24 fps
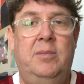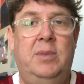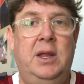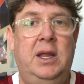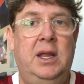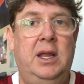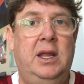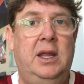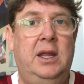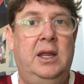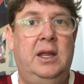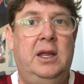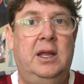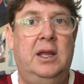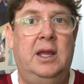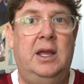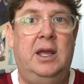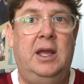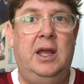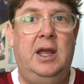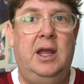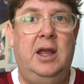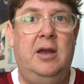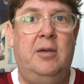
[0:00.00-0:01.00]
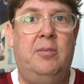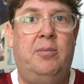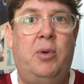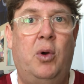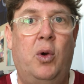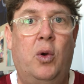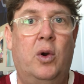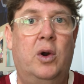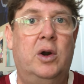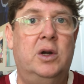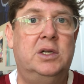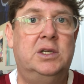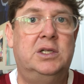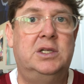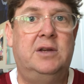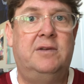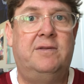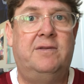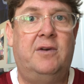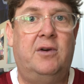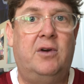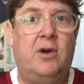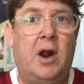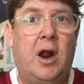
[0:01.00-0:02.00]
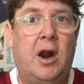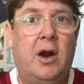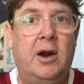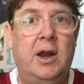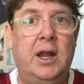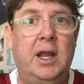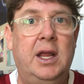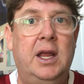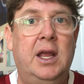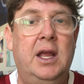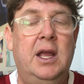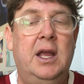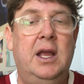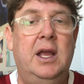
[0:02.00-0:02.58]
be a Porsche, a Ferrari.